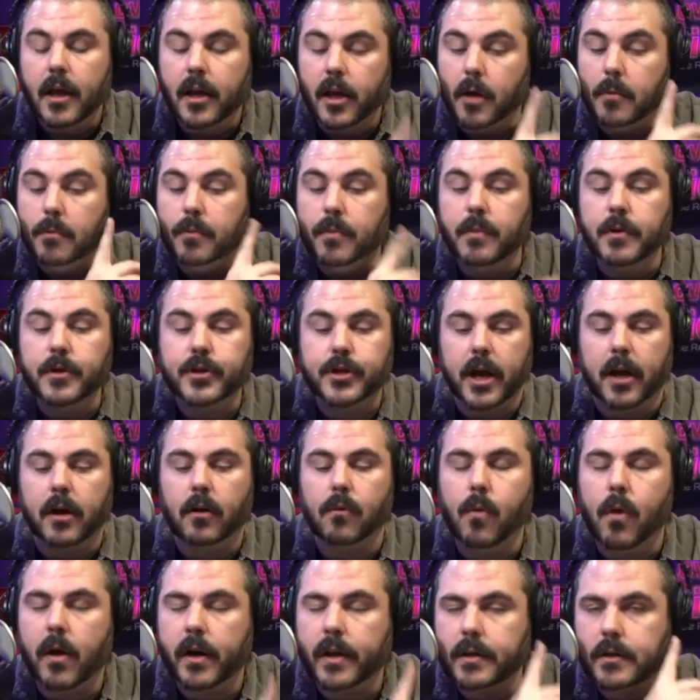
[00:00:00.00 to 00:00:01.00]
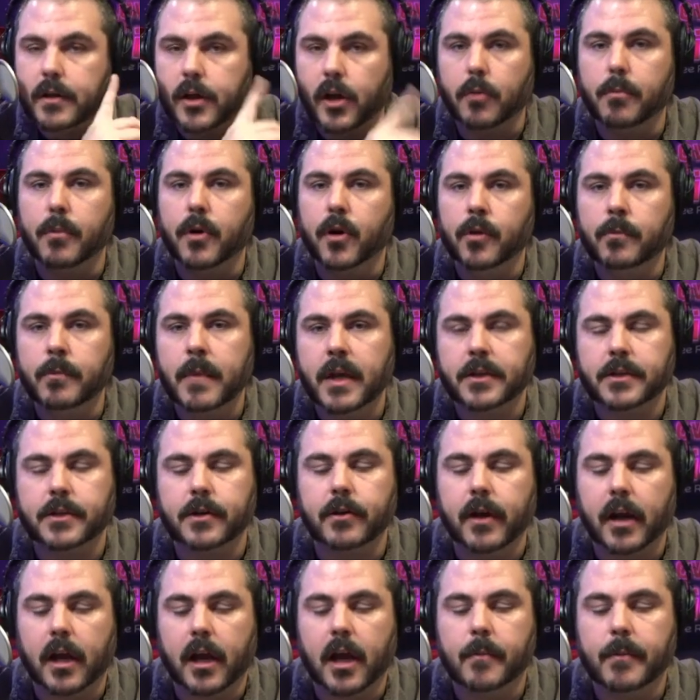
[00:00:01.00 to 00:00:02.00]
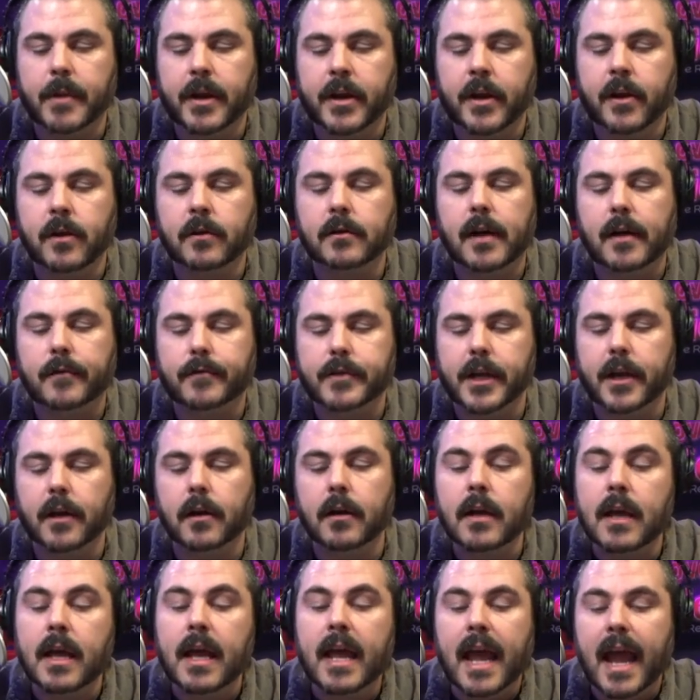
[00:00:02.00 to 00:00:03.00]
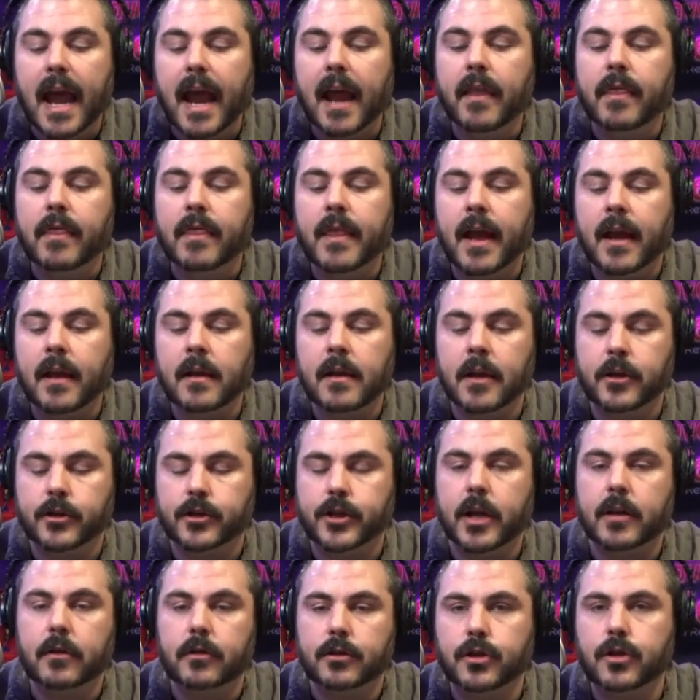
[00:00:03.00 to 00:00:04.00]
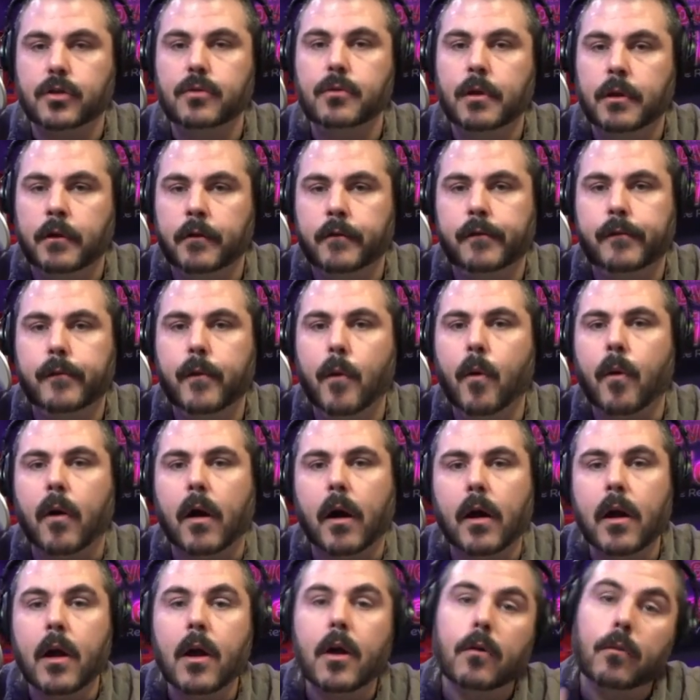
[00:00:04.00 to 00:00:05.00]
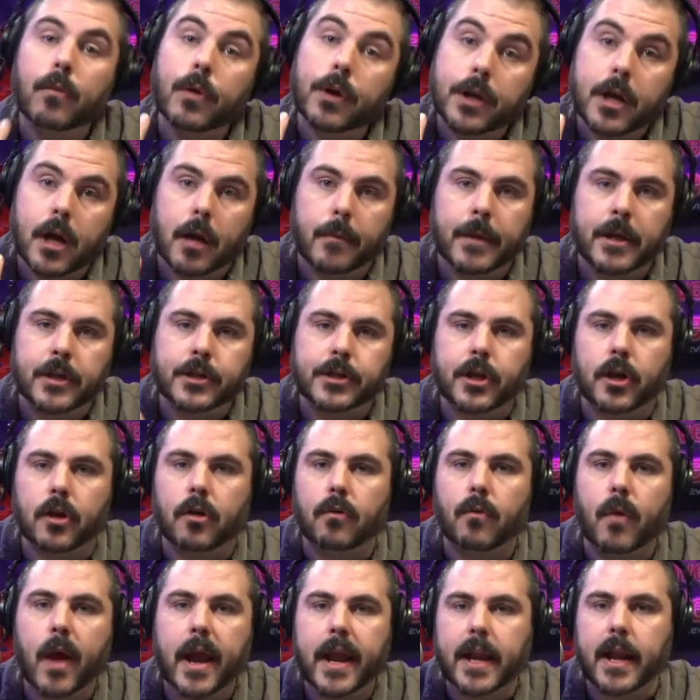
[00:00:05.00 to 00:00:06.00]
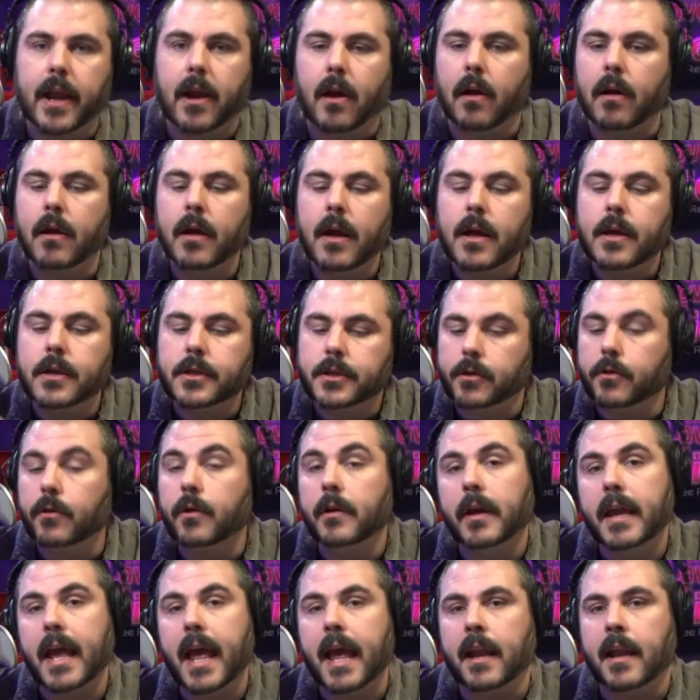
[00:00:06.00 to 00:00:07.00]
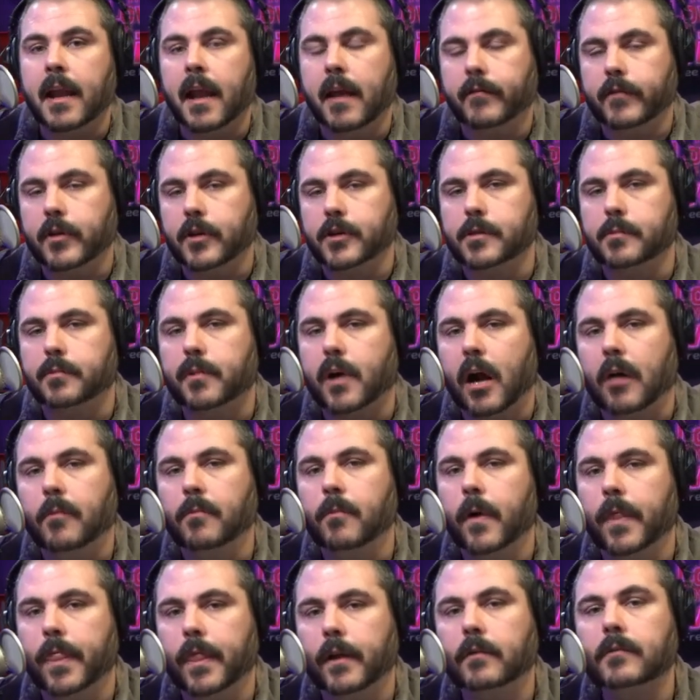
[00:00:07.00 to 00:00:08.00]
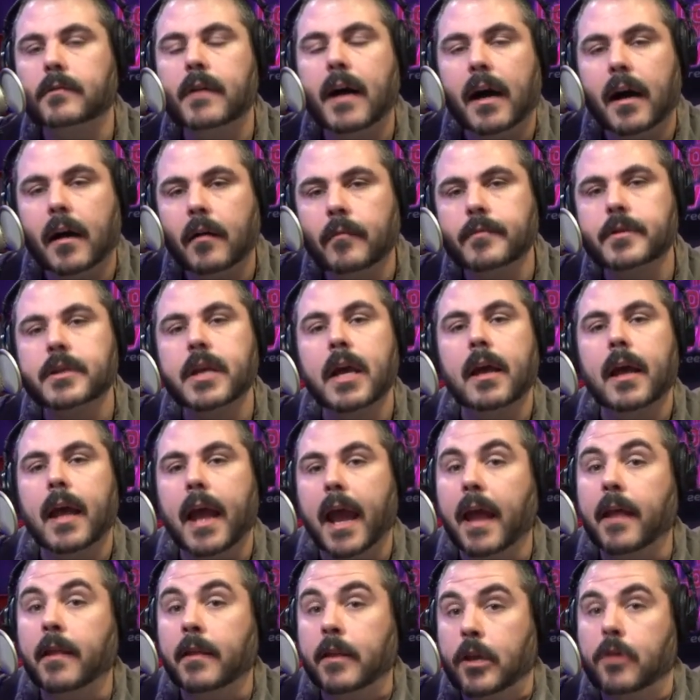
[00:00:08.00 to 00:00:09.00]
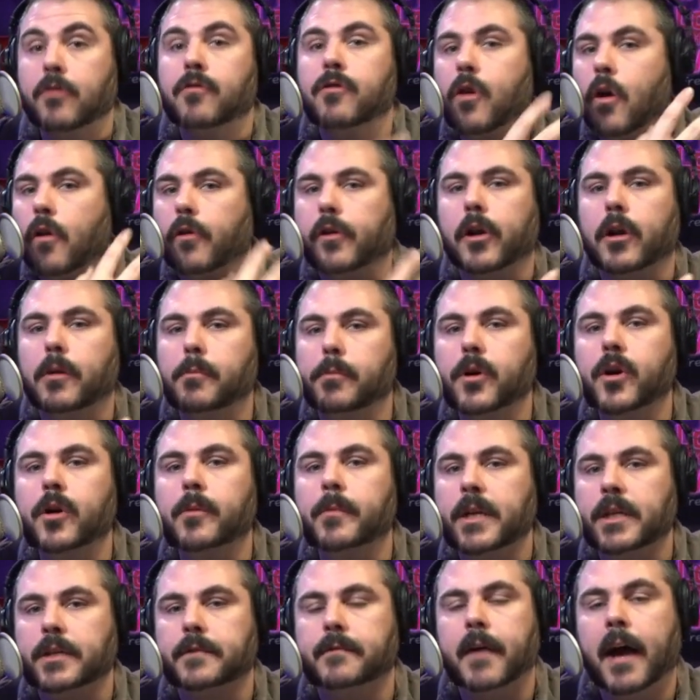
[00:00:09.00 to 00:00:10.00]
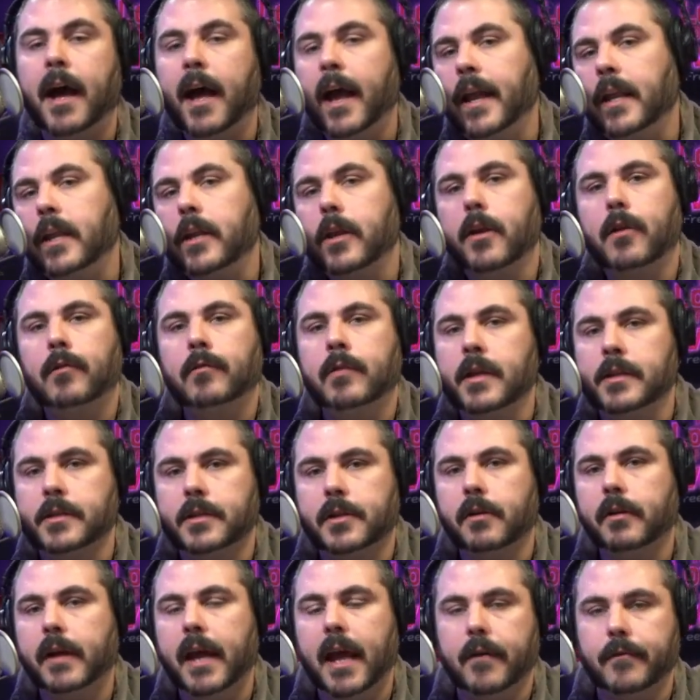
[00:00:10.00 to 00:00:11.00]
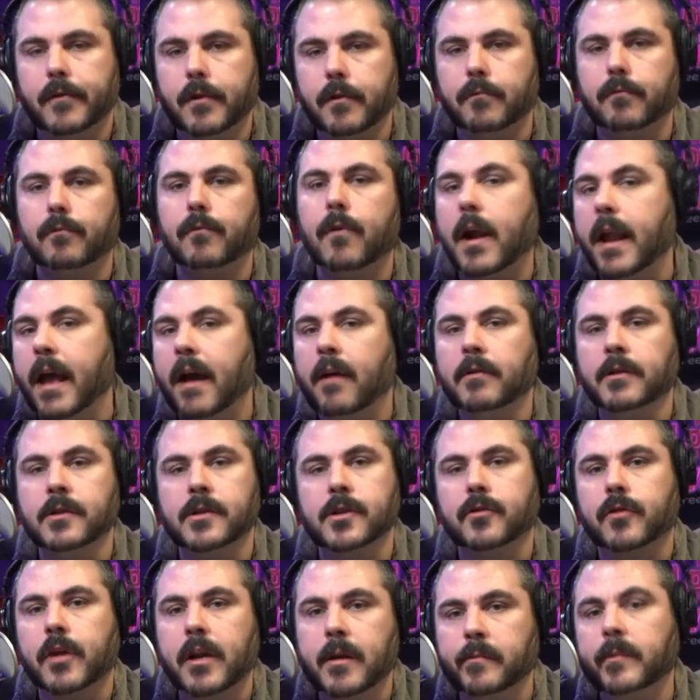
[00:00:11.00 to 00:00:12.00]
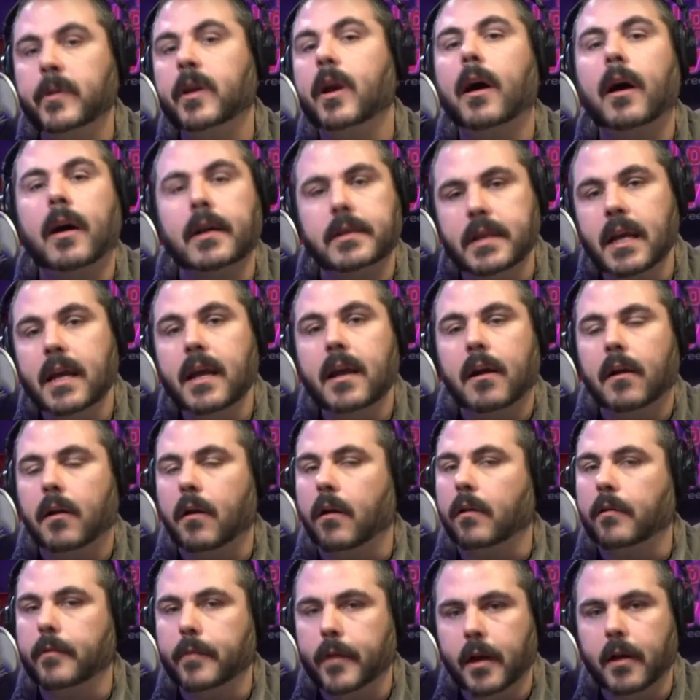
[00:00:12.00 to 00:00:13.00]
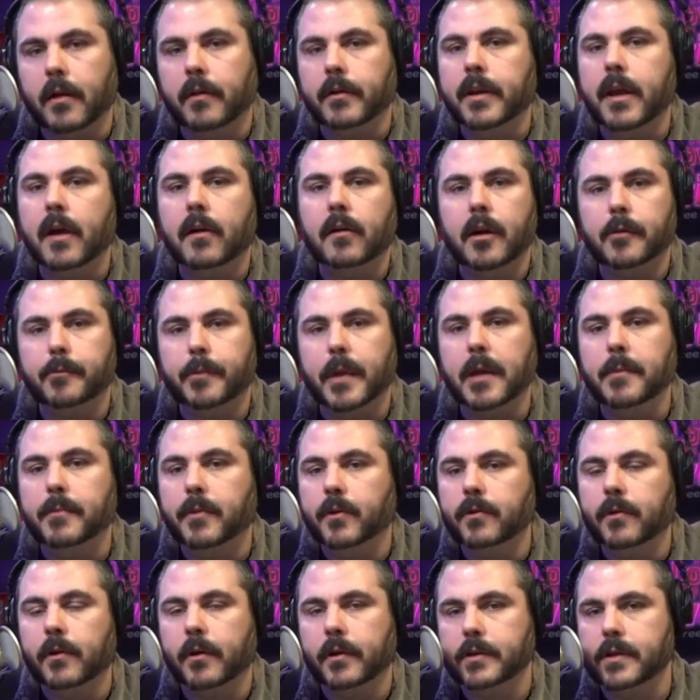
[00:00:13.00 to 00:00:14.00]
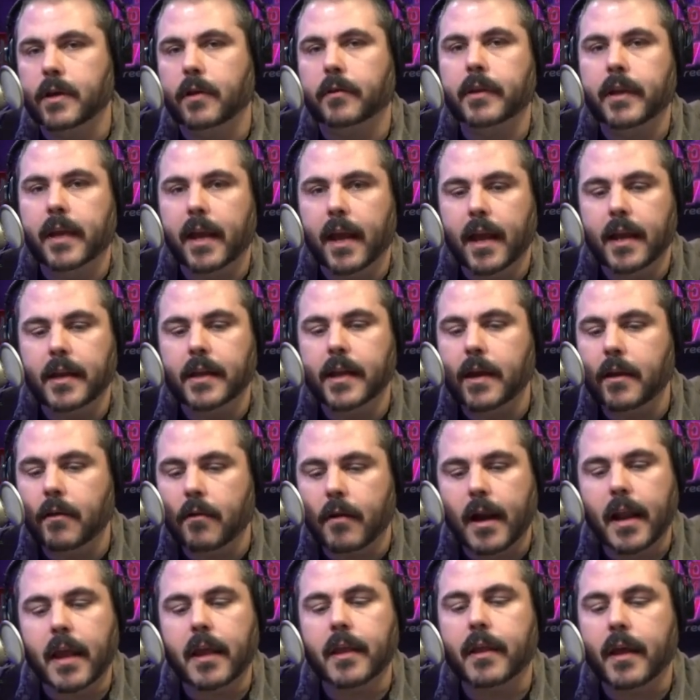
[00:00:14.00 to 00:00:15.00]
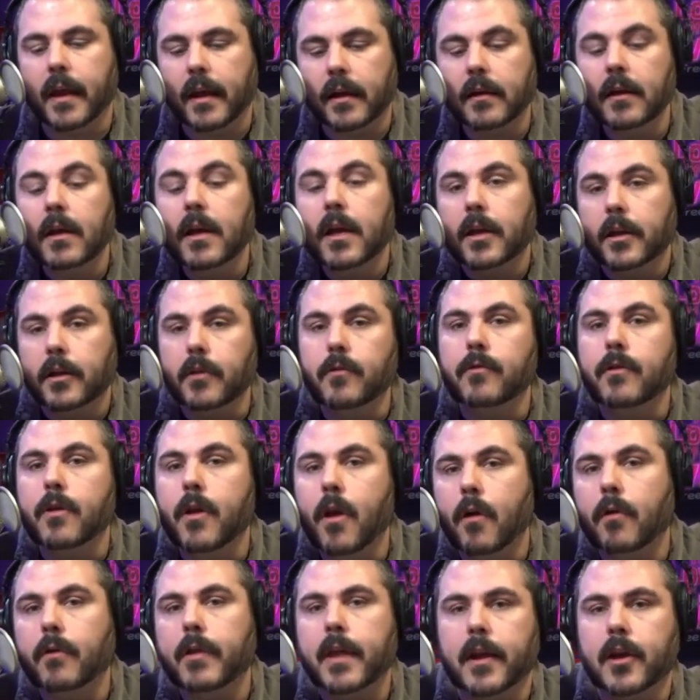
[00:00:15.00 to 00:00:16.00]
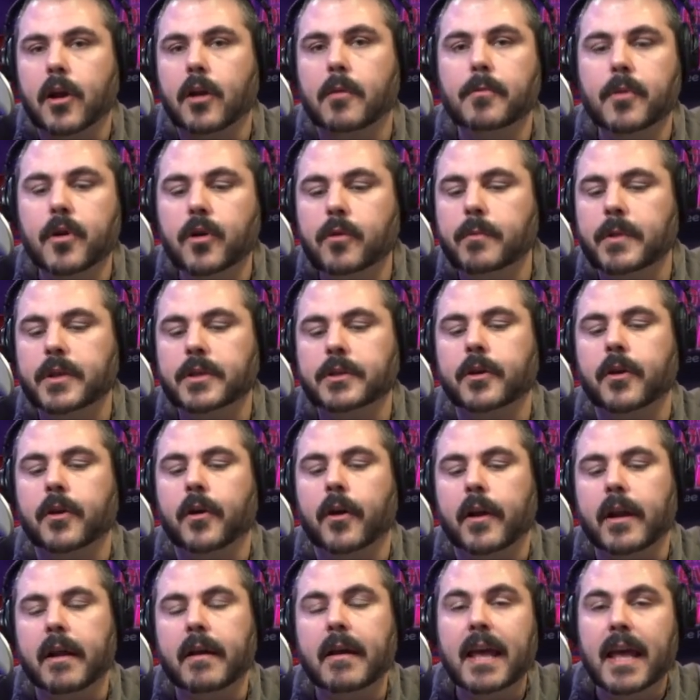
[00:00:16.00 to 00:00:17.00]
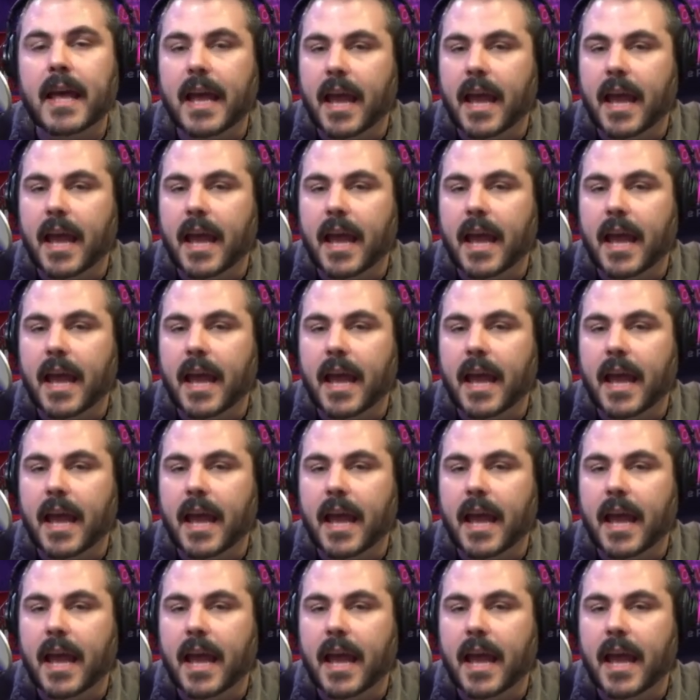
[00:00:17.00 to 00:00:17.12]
Your channel 1, your boom, is still going to come into your left ear, and then channel 2 and 4 would come into your right ear. So again, if there's a problem with the lavs and you know your boom is fine, you don't necessarily have to run out and scream cut or yell at people or tell the AD or anything. You know that your boom is good.